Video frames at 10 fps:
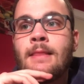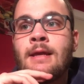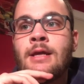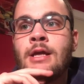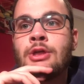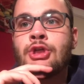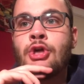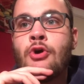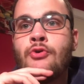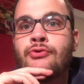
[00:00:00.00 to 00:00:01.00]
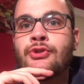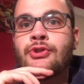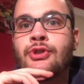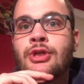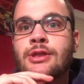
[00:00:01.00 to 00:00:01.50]
it
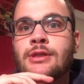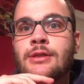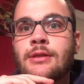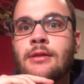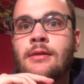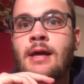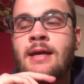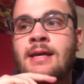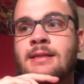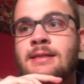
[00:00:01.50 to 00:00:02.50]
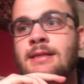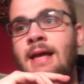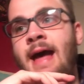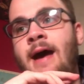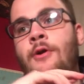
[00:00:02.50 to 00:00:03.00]
shows just, I guess,
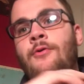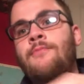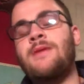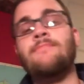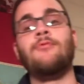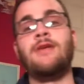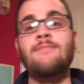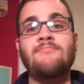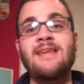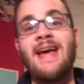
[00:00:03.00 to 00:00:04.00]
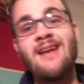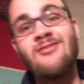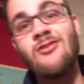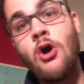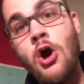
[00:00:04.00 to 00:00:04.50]
how people can be at a
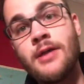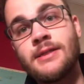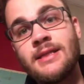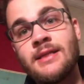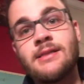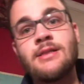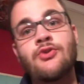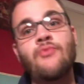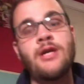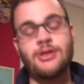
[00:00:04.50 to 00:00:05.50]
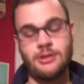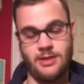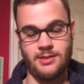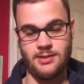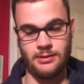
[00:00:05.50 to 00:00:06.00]
loss in a situation
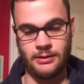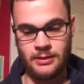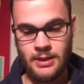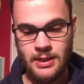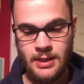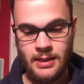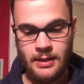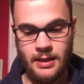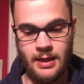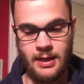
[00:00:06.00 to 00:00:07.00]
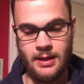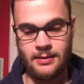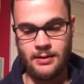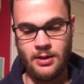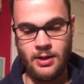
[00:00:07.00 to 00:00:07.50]
like this.
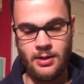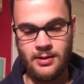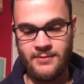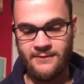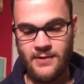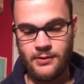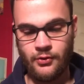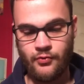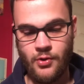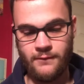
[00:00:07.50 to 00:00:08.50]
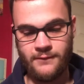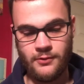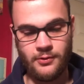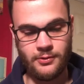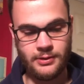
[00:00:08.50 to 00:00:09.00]
And let me find the quote
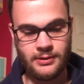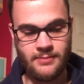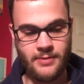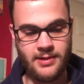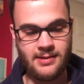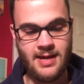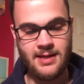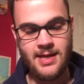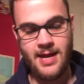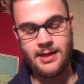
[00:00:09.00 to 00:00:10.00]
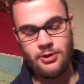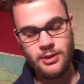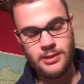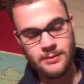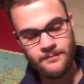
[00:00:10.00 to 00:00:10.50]
for something like that. Yeah, here
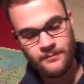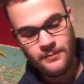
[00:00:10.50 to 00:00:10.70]
it is.